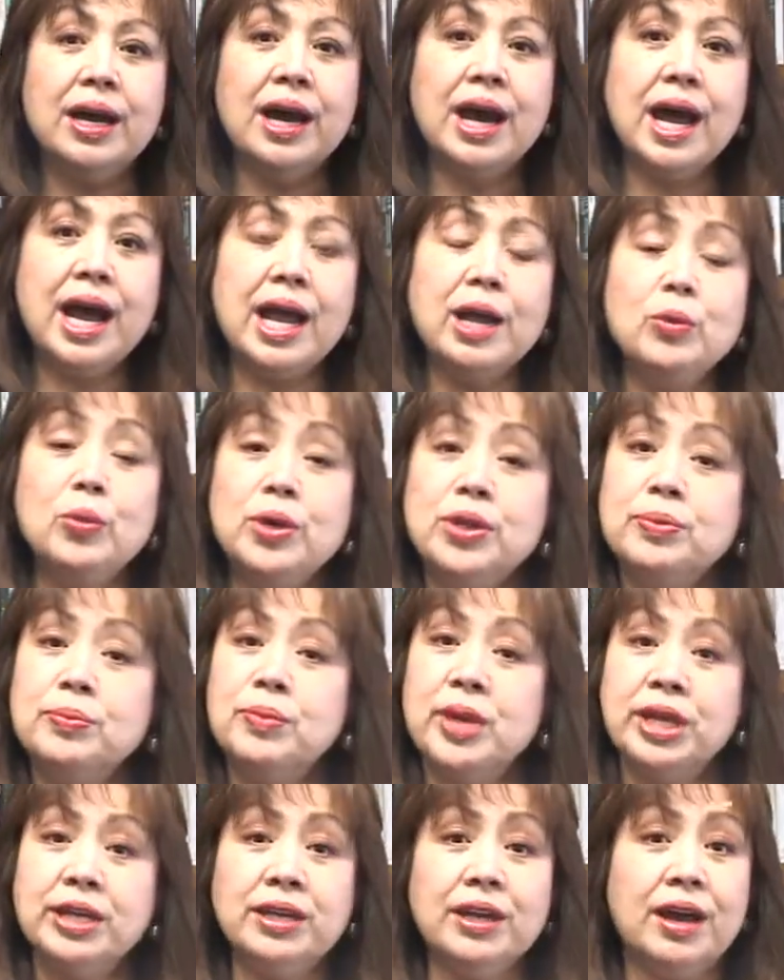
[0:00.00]
I, with
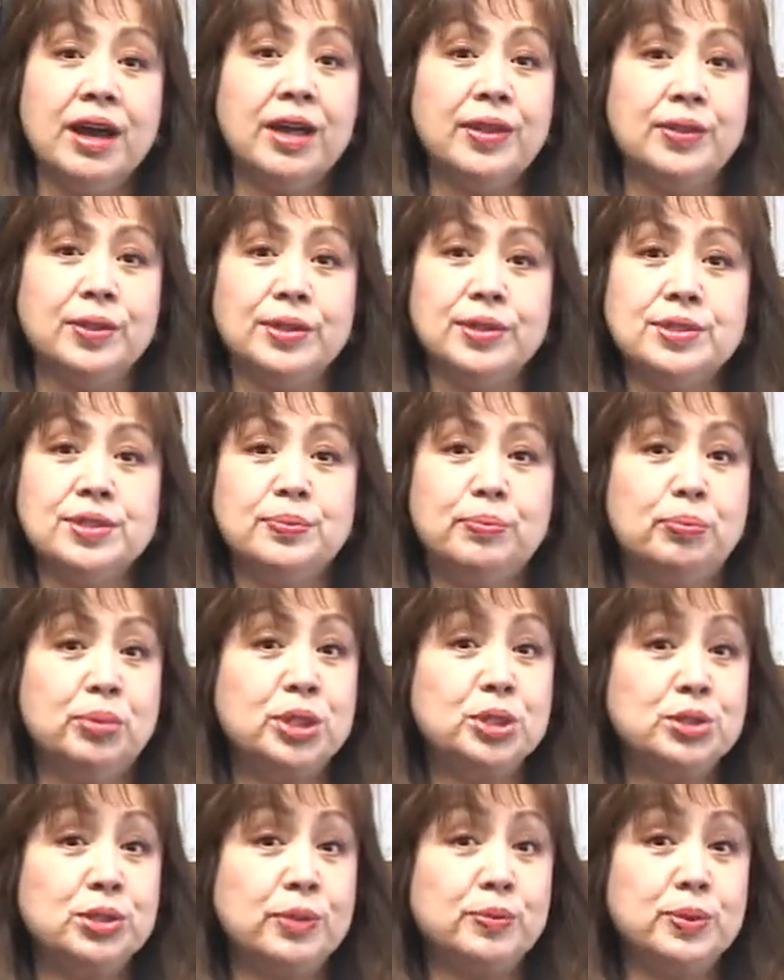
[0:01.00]
many others,
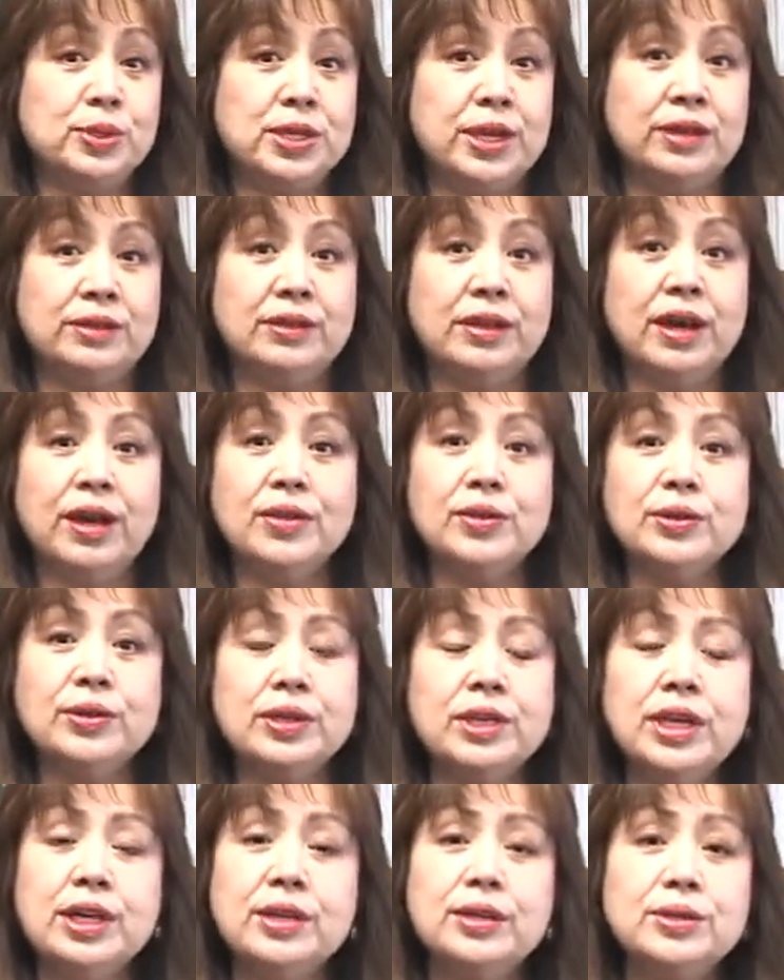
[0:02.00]
bishops and
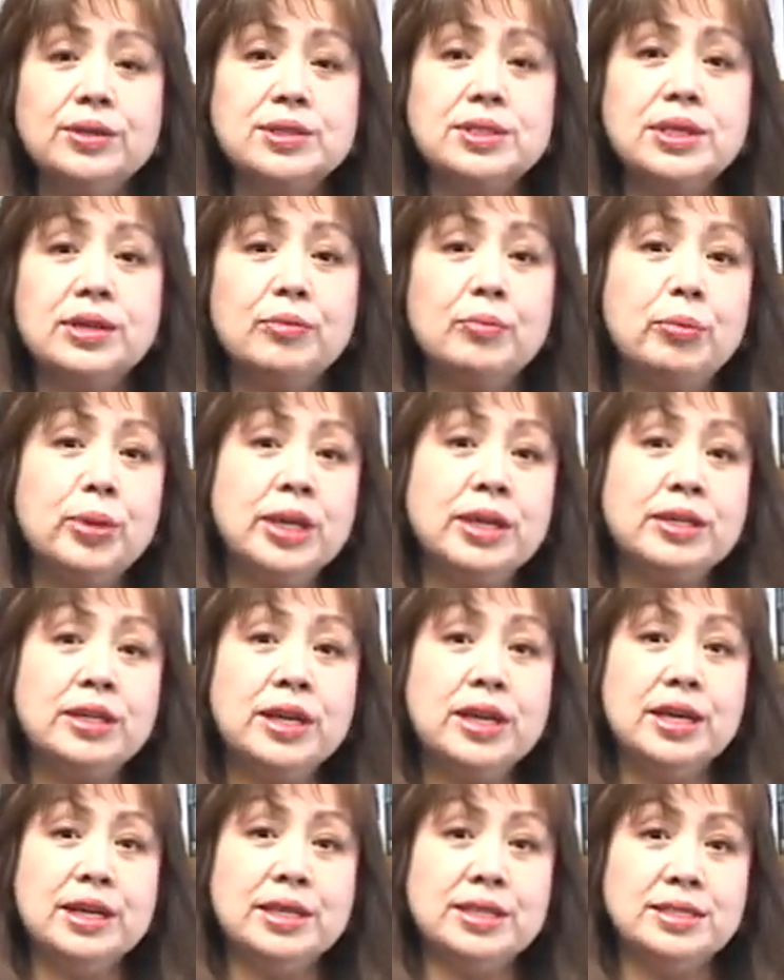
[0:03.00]
other leaders, have
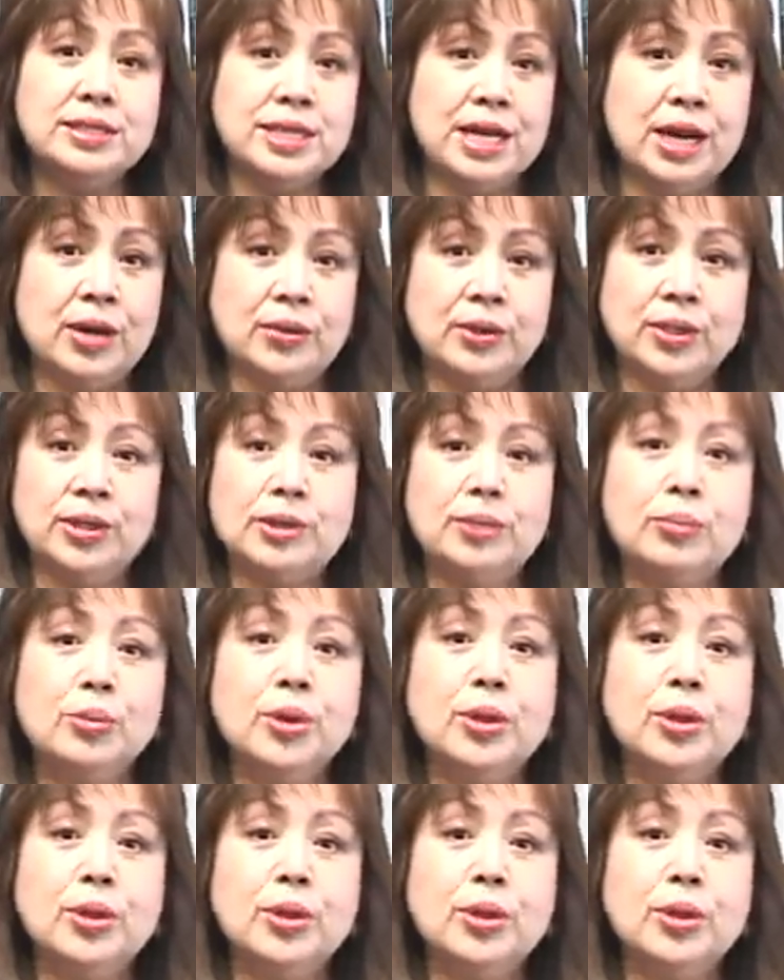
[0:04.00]
been down at the